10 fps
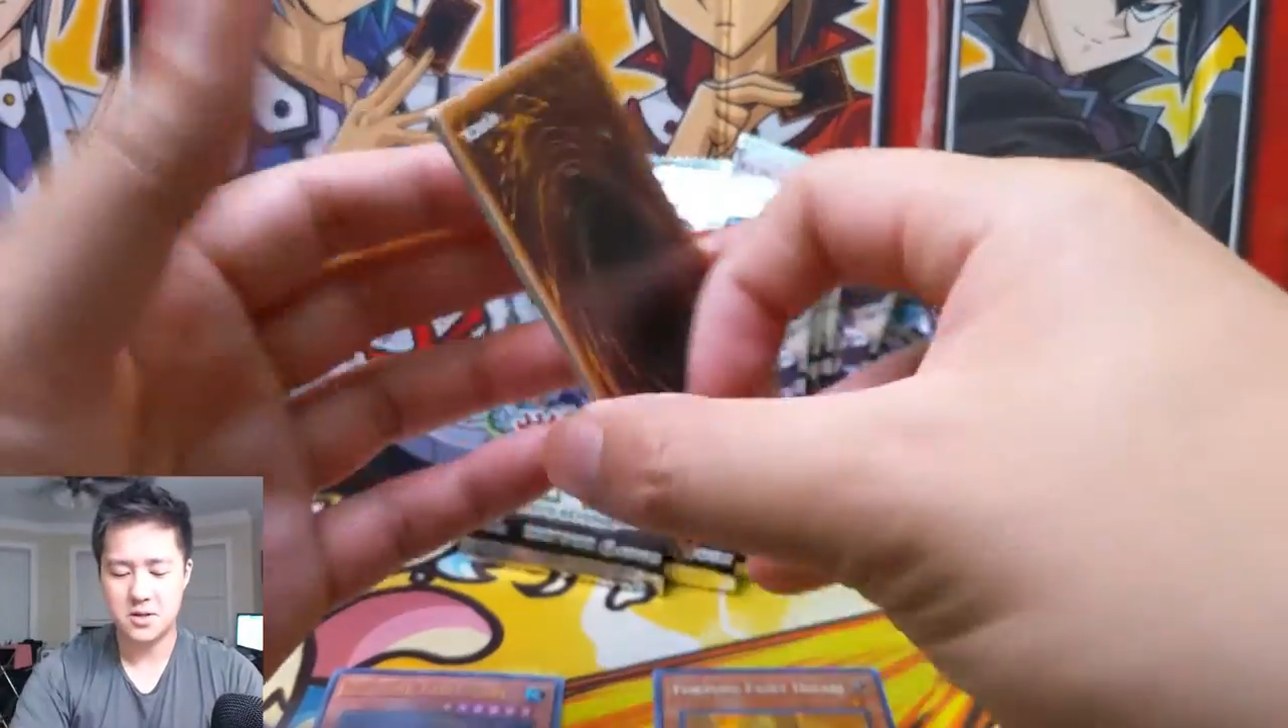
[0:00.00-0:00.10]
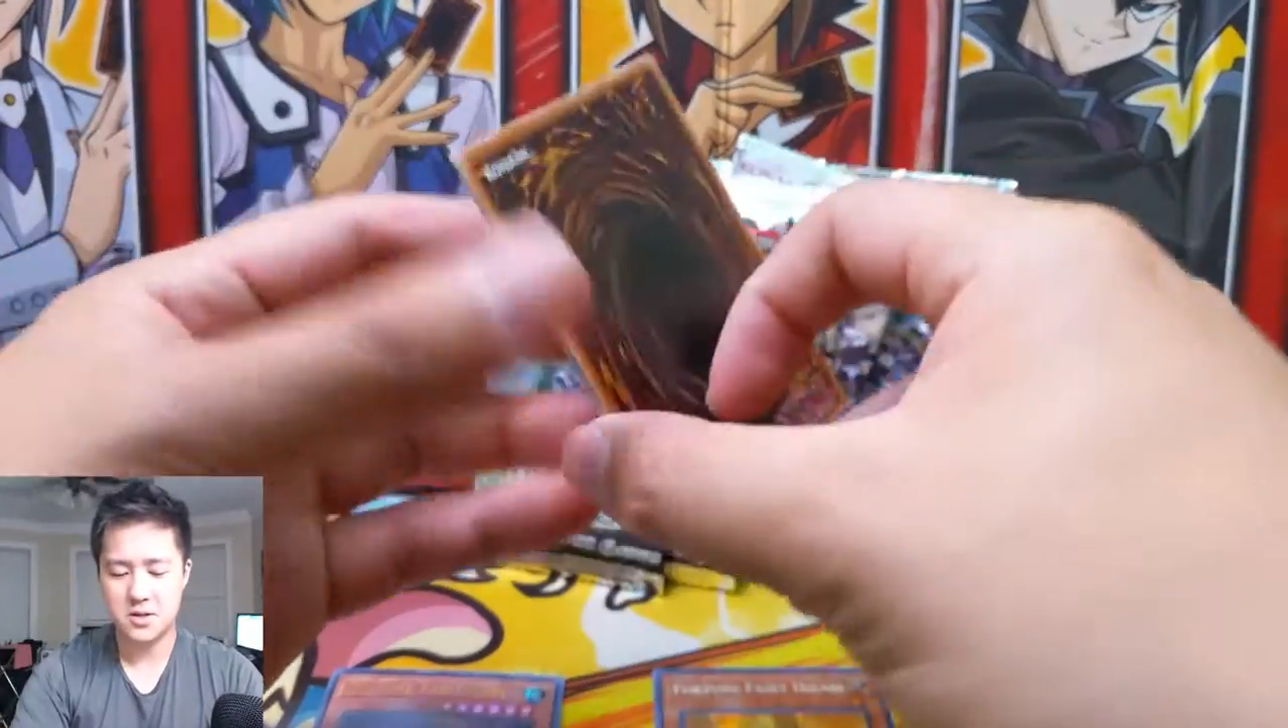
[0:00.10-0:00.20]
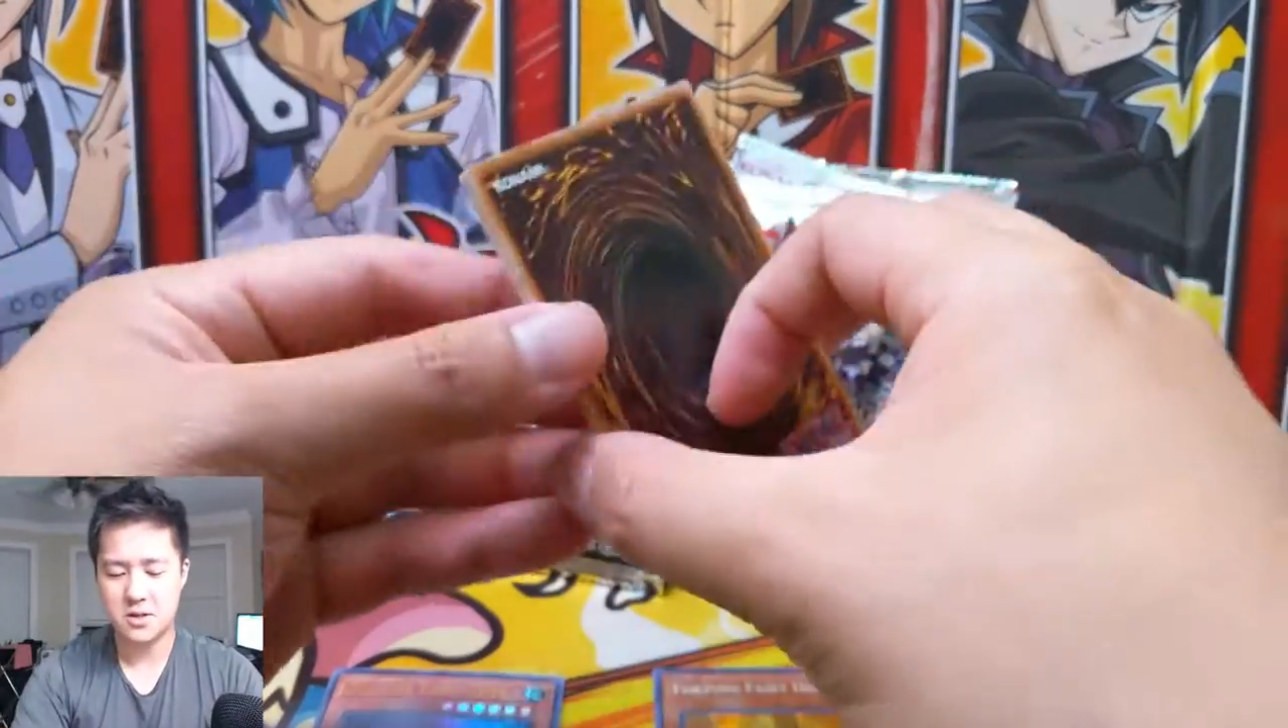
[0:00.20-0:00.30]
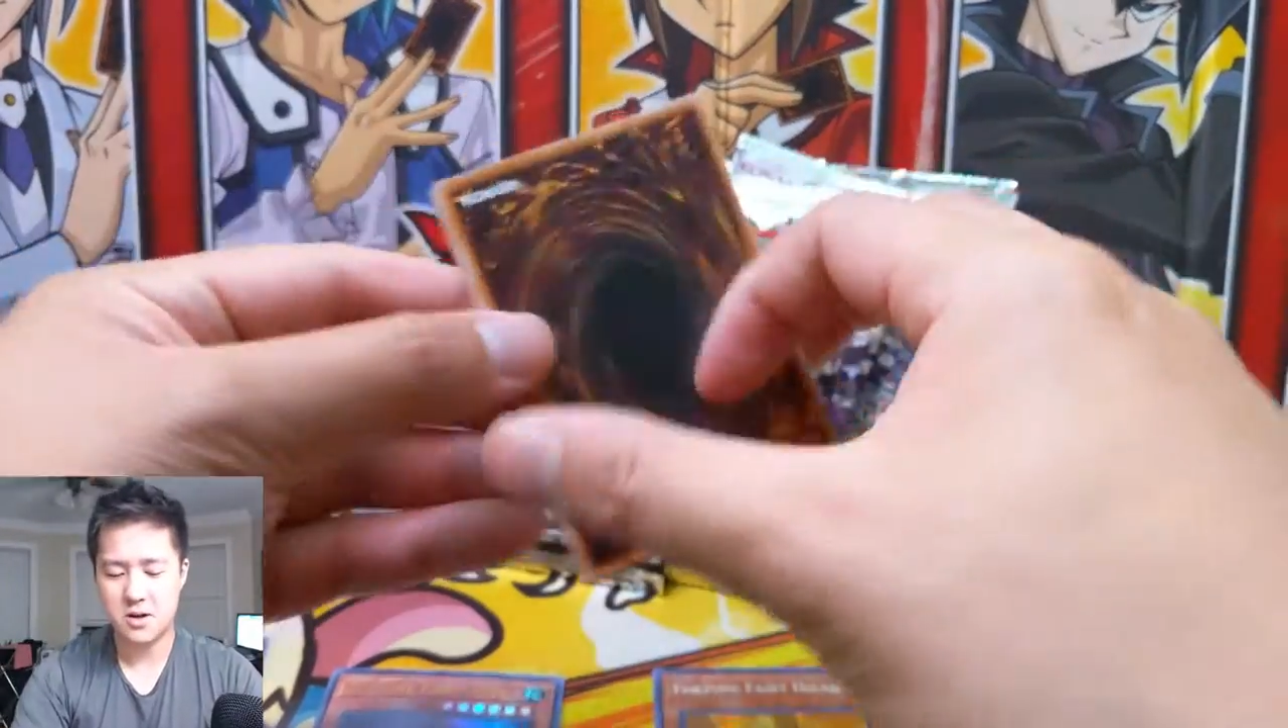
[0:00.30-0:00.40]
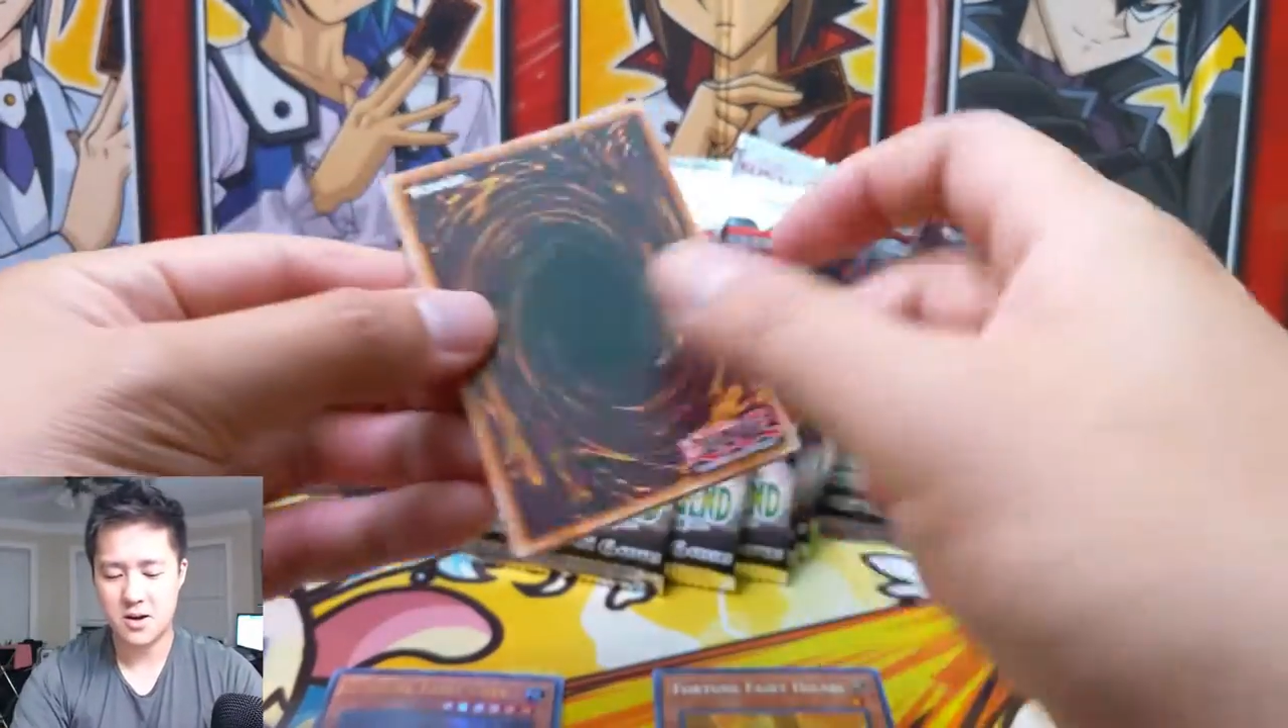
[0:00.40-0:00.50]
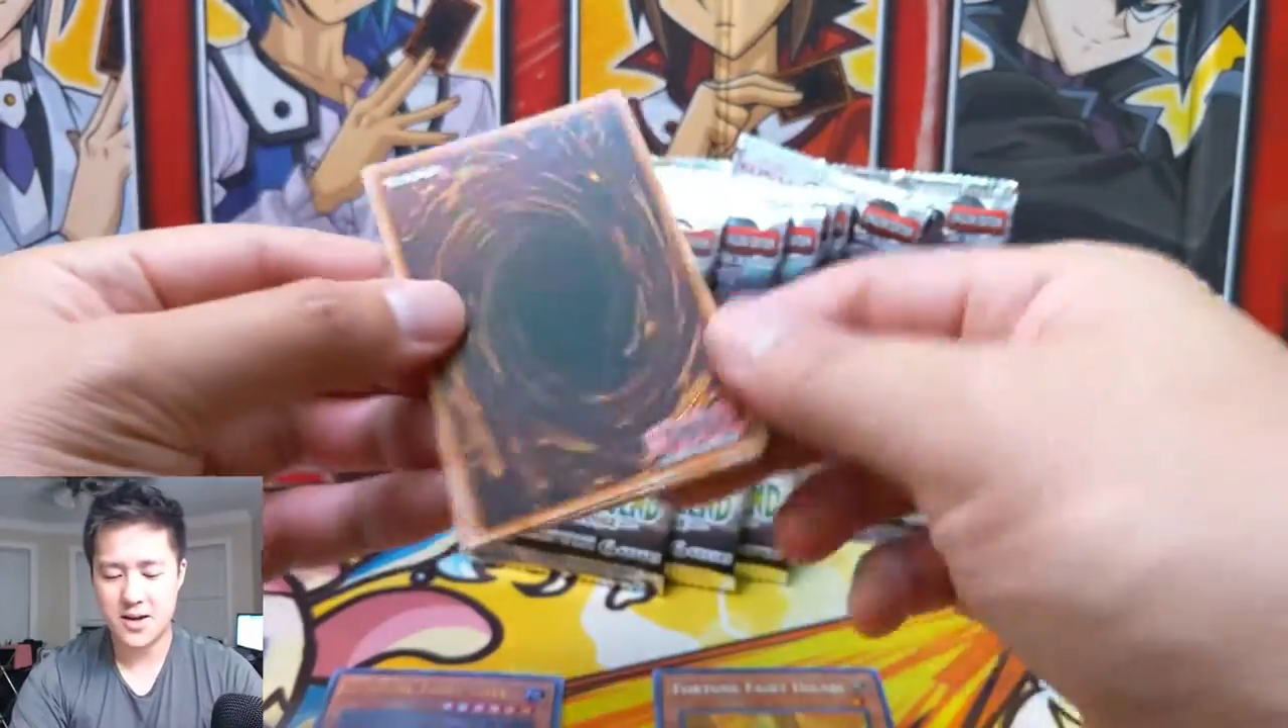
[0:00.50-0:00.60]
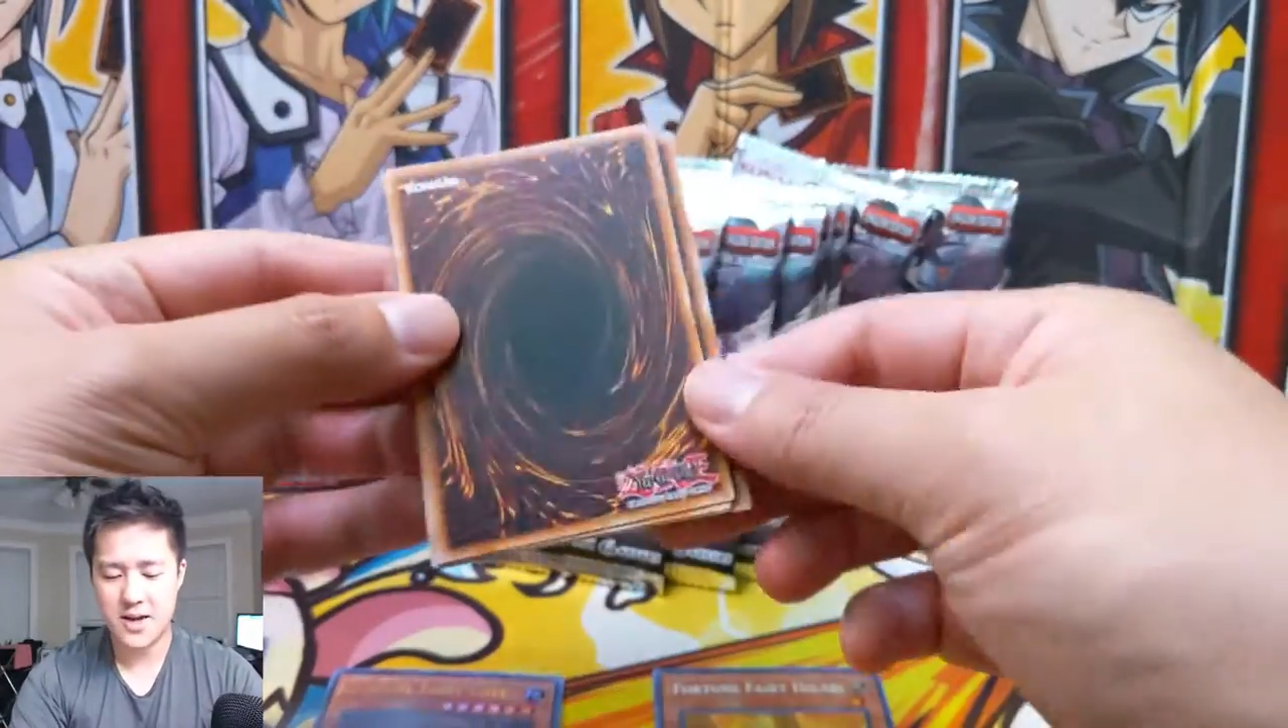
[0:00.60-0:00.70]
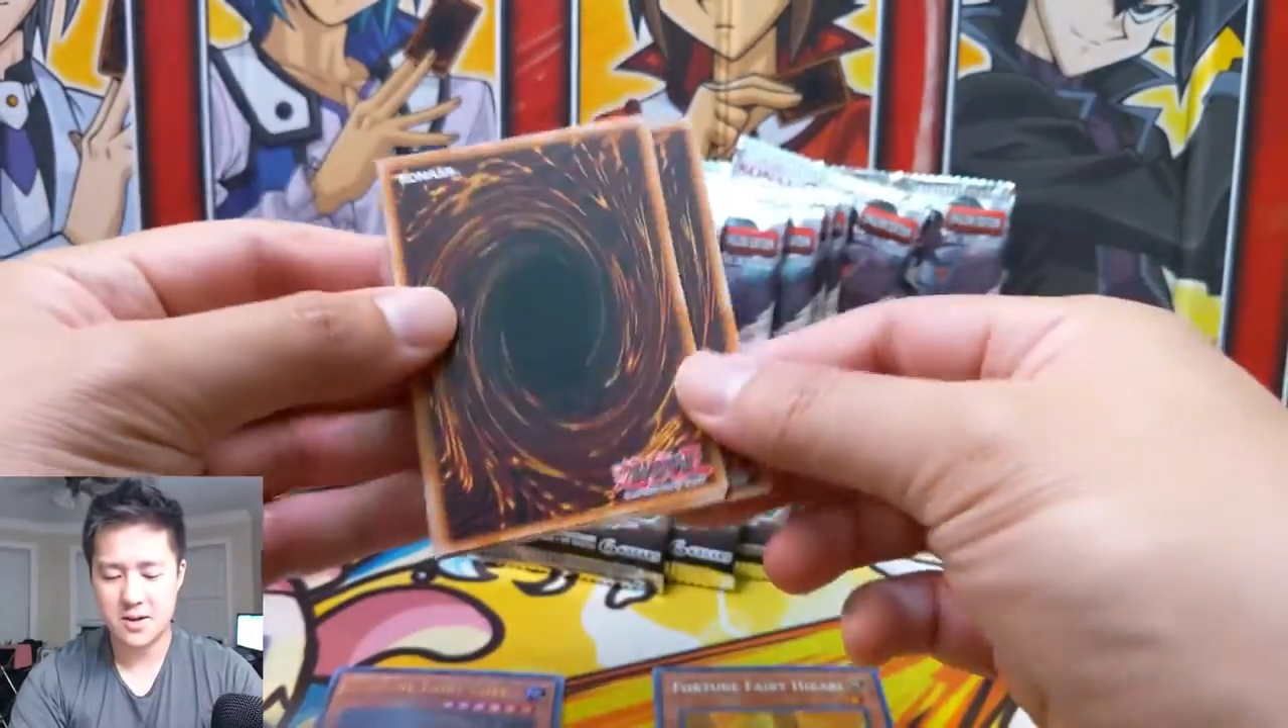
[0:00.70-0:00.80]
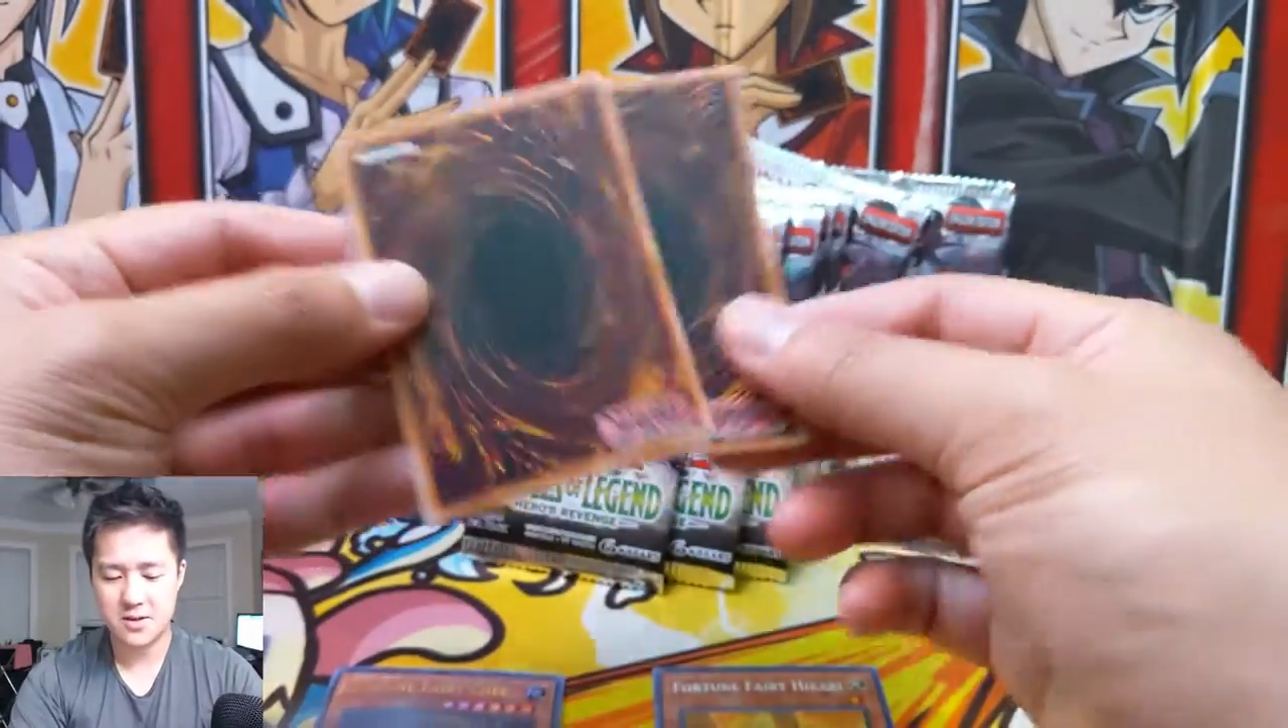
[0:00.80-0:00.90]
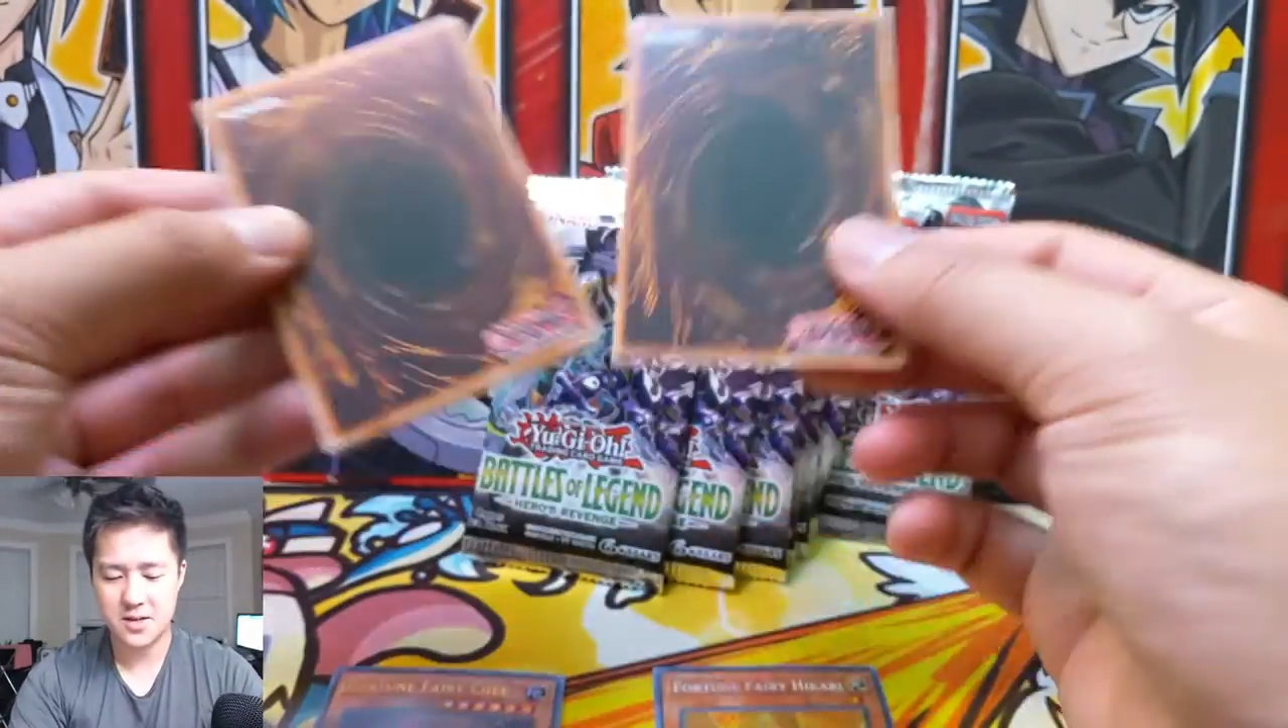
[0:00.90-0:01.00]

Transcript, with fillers: just starting out,